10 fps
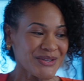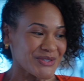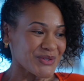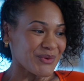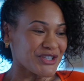
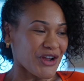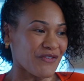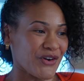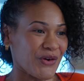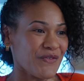switch
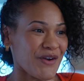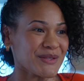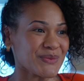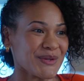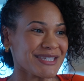off
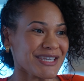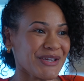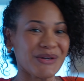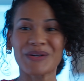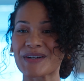girlfriends once a
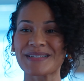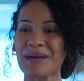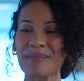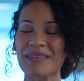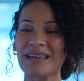year or
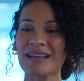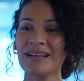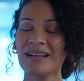something?